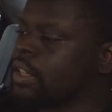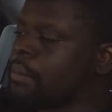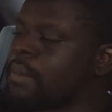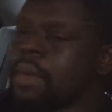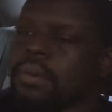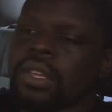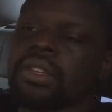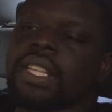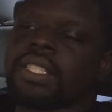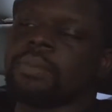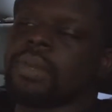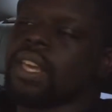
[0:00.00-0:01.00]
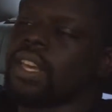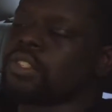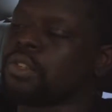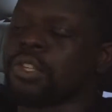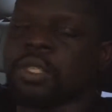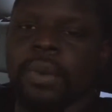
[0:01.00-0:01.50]
Maybe it's
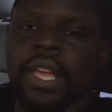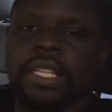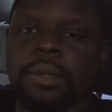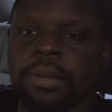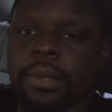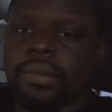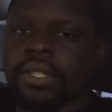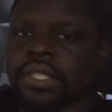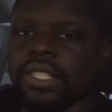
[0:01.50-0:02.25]
because you're expecting people to